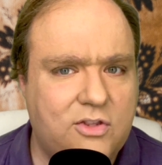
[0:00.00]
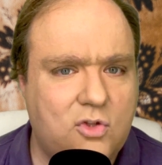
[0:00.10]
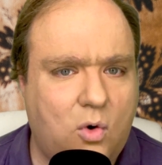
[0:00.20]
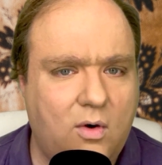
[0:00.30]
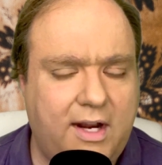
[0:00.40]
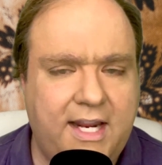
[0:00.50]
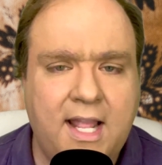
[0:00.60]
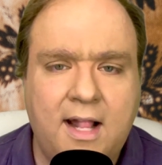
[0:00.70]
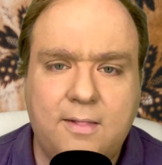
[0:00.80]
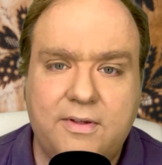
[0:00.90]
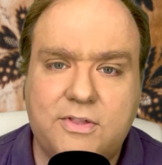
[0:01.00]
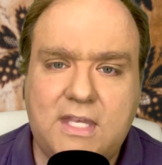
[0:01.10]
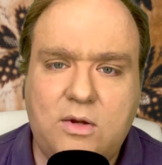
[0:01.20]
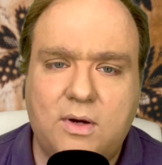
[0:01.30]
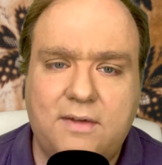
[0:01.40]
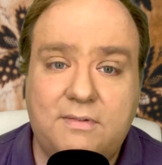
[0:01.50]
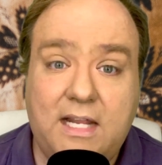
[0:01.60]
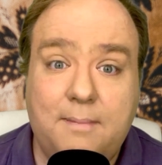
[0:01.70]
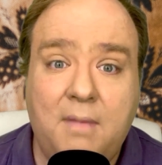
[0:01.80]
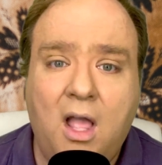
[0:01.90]
Story, The Secret of
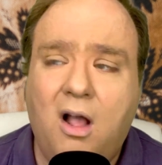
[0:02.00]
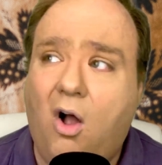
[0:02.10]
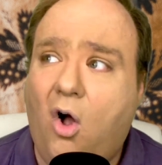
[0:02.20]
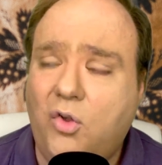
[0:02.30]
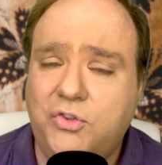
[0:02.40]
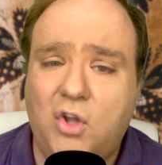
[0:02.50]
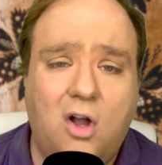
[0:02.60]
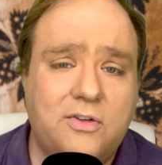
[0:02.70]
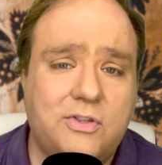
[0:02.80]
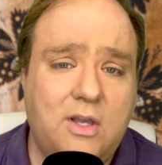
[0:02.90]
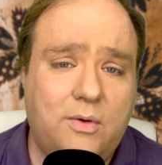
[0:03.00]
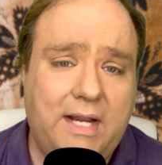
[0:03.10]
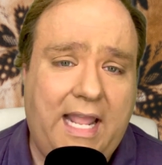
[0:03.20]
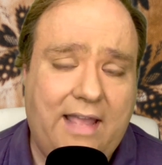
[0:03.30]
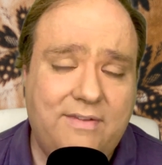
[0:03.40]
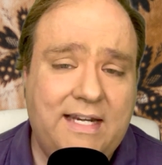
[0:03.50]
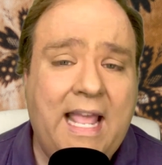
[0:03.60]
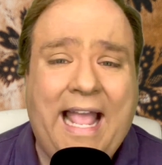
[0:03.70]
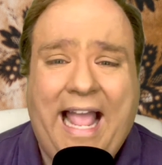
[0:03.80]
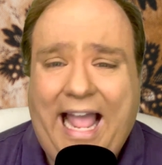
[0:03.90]
NIMH, All Dogs Go to Heaven,
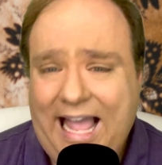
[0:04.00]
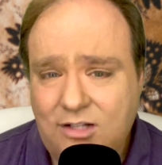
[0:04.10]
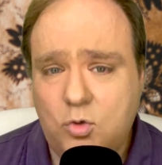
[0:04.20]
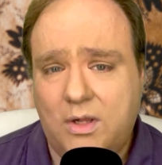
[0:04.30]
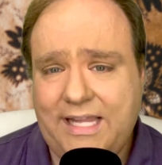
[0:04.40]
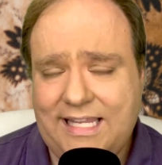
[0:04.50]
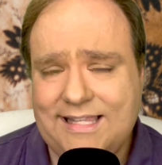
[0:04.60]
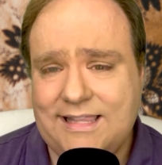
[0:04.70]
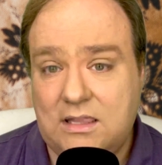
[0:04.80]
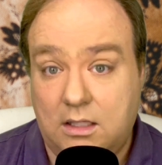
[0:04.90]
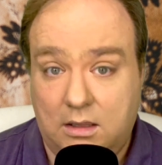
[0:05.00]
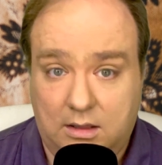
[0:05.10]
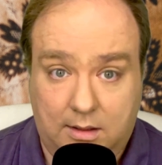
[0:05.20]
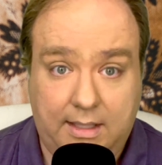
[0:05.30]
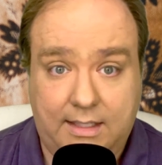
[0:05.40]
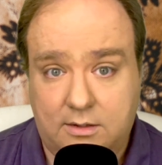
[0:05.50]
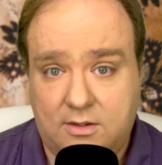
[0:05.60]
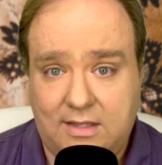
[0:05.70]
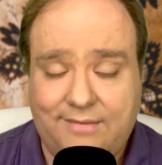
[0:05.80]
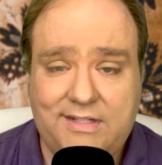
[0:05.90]
Actually, the late
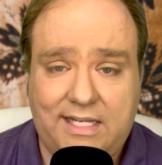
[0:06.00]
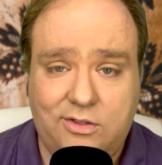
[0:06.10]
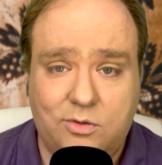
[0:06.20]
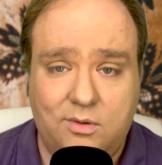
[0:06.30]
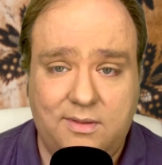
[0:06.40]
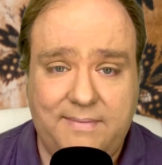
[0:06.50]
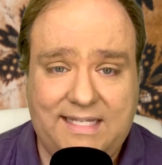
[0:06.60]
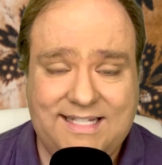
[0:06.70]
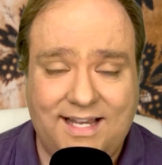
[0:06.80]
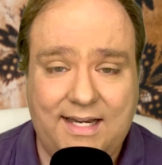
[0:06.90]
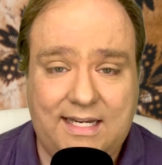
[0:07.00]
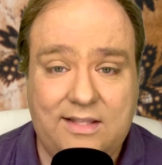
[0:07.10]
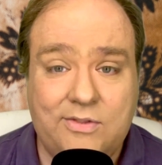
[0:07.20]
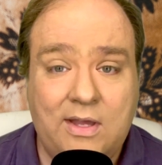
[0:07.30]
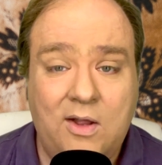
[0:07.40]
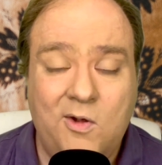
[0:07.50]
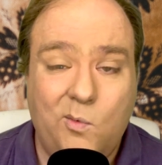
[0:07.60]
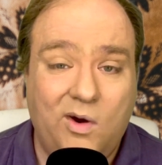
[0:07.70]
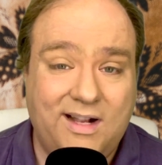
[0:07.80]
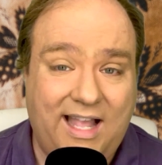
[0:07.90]
70s through the mid 90s
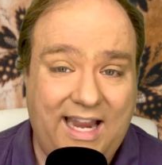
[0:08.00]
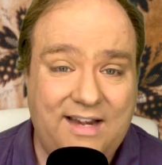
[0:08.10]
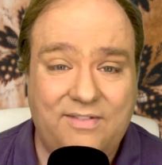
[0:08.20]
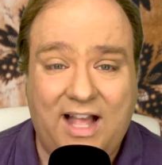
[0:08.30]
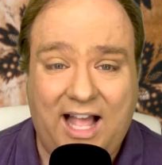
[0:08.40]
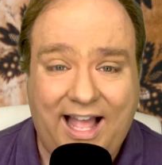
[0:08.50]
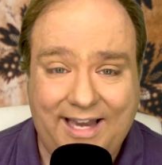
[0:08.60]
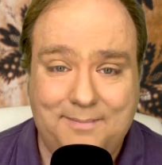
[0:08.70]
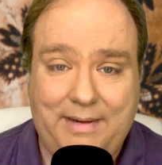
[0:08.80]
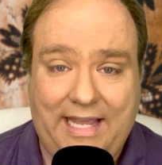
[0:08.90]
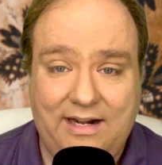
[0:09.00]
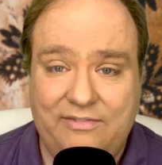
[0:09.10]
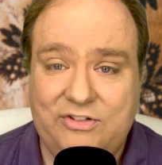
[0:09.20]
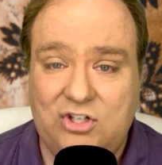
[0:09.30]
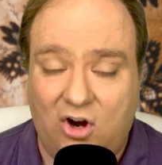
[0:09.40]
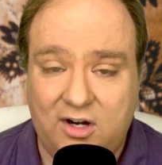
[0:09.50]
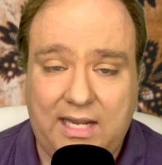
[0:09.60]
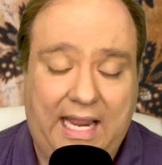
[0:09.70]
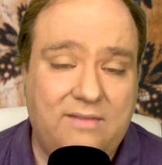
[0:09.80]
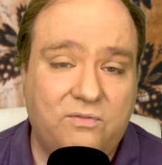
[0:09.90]
were kind of a hotbed of dark
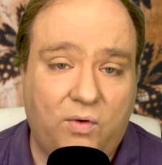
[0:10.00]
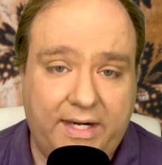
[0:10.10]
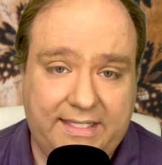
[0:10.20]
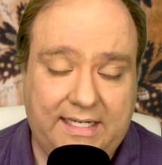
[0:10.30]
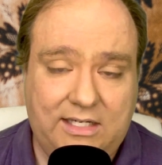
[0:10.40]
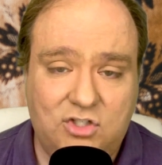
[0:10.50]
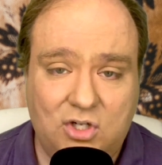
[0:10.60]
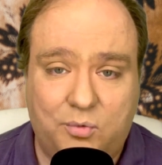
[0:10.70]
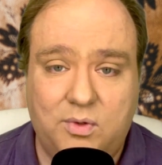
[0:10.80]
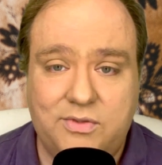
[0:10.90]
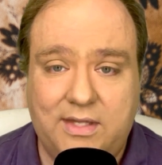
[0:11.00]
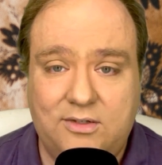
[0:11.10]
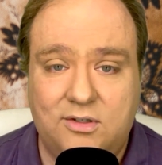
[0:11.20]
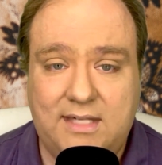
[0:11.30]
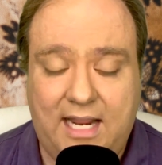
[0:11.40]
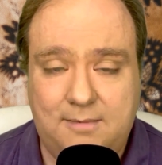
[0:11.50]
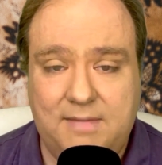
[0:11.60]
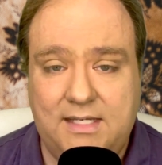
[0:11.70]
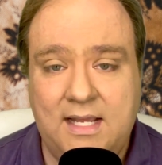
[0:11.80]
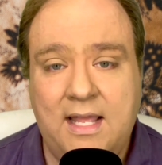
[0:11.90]
and frightening children's
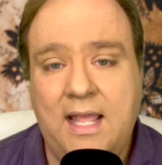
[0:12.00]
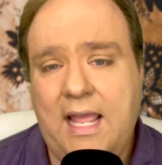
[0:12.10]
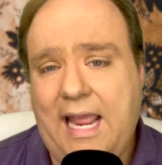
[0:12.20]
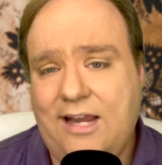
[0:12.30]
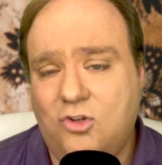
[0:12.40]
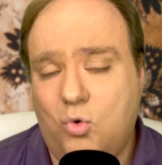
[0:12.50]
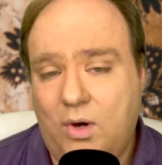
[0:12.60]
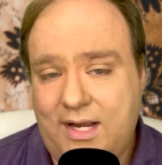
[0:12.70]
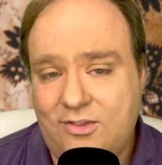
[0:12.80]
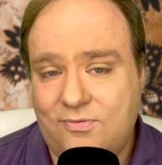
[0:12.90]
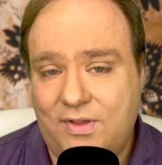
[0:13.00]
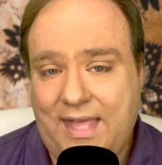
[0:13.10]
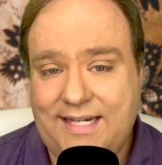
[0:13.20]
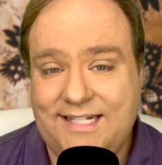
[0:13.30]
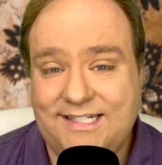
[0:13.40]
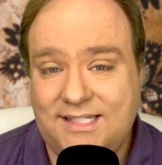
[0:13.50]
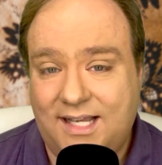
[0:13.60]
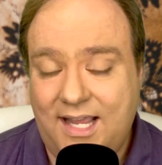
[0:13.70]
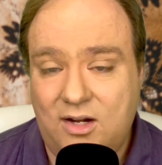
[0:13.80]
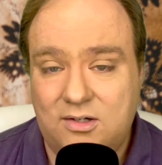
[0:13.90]
entertainment, and critics for that
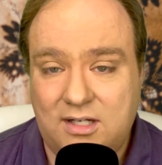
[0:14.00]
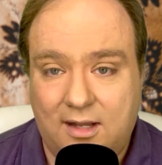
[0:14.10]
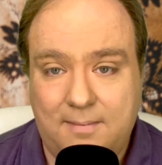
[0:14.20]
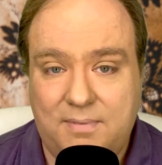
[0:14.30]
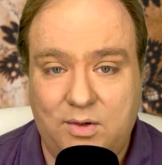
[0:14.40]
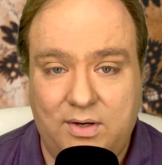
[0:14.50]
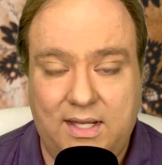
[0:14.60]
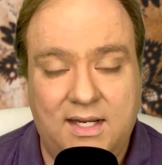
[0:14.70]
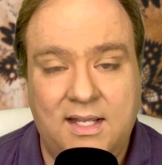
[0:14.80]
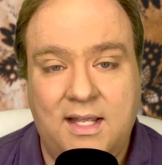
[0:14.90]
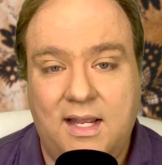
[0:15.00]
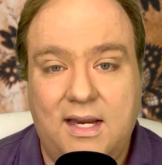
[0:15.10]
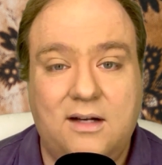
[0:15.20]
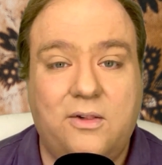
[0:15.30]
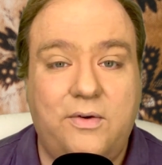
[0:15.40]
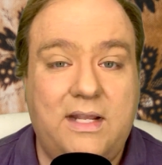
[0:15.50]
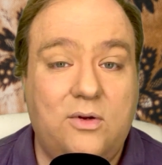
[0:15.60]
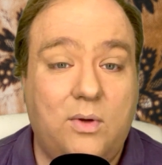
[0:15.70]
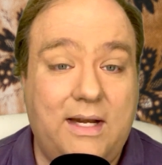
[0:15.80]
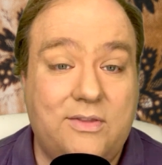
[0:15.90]
entire time period, including
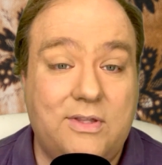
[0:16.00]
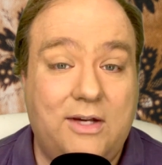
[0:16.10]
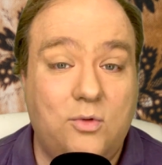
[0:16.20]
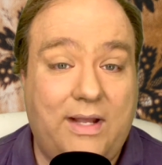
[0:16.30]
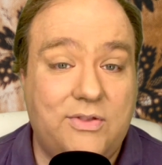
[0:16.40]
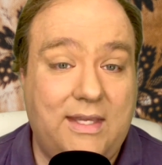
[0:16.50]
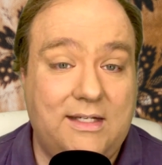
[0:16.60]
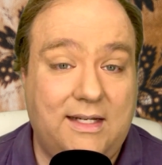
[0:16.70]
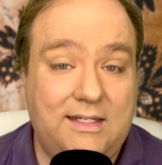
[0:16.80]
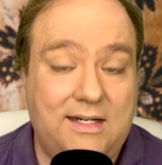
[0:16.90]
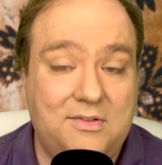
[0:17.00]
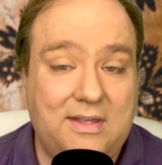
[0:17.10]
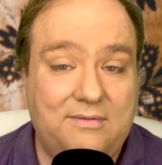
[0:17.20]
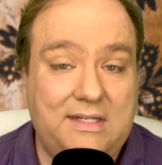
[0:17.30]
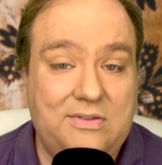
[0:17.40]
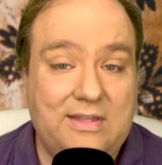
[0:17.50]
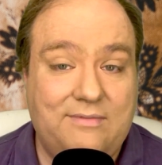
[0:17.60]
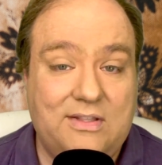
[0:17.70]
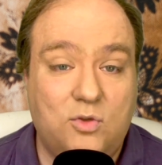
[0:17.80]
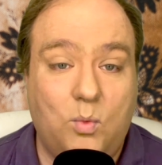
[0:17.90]
critics addressing
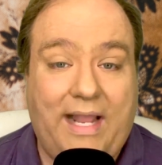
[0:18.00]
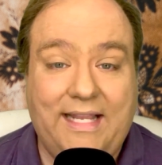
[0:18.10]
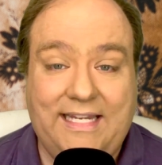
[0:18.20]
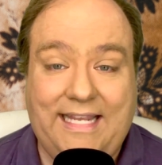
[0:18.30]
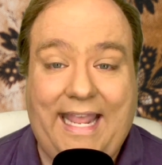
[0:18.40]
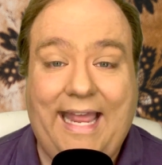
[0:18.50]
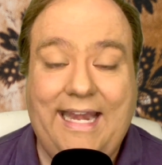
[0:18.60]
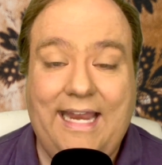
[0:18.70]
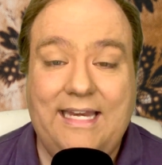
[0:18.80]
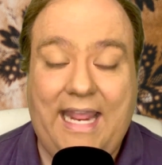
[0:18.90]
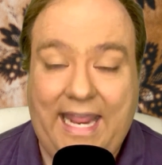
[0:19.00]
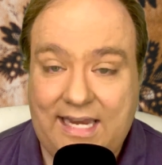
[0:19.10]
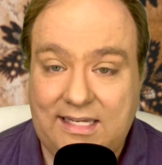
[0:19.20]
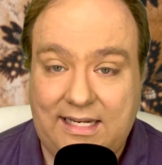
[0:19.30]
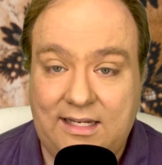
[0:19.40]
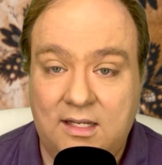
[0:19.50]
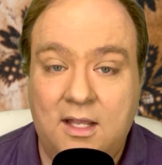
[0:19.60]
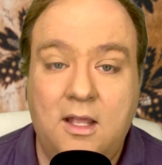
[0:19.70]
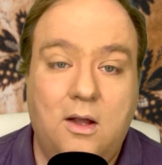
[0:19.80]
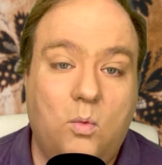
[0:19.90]
1977's Raggedy Ann and Andy,
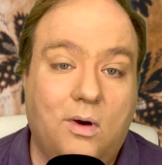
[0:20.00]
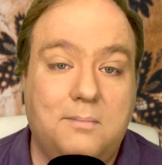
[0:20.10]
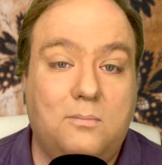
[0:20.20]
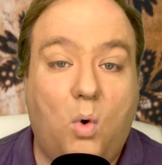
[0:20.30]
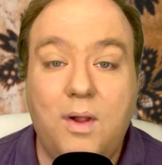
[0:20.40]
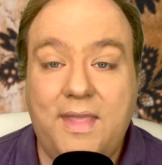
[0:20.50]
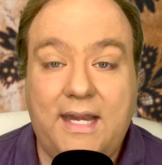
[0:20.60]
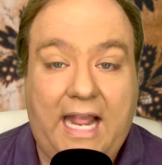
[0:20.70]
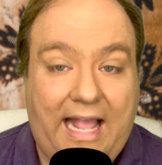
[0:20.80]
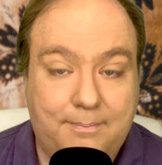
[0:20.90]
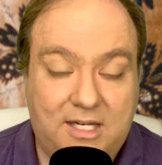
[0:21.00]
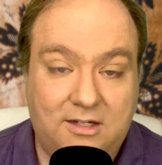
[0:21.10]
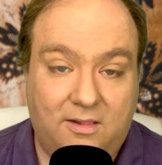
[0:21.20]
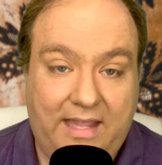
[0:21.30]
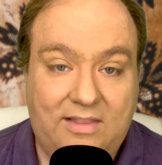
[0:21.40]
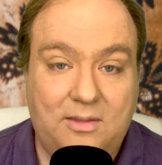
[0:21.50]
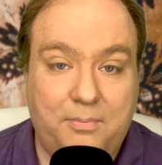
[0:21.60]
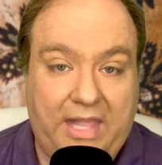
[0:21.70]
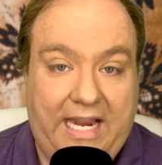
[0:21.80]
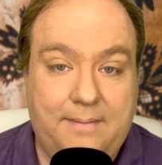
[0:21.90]
were more than happy to lay the
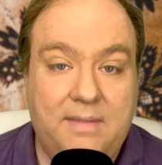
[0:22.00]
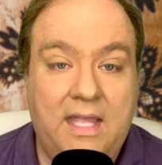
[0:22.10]
blame